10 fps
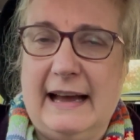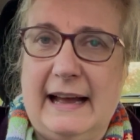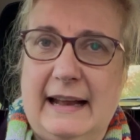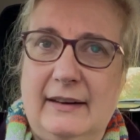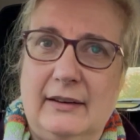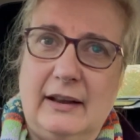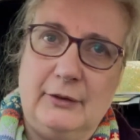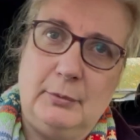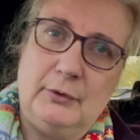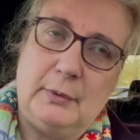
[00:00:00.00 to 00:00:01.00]
and
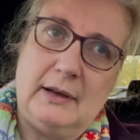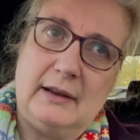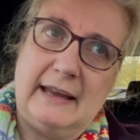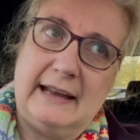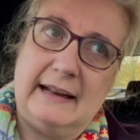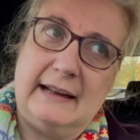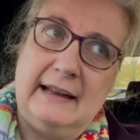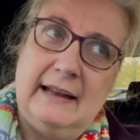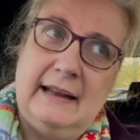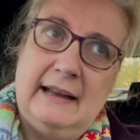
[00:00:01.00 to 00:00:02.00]
husband's working
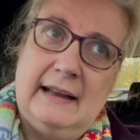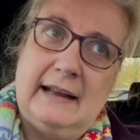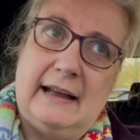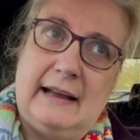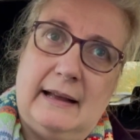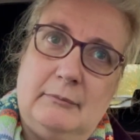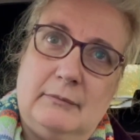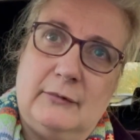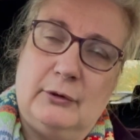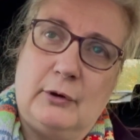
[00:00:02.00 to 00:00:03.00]

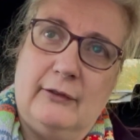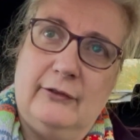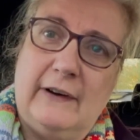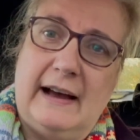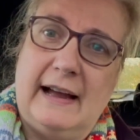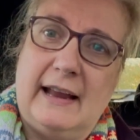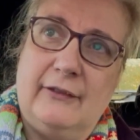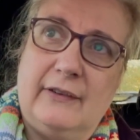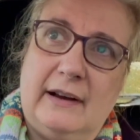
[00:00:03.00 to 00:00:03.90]
till gone 5.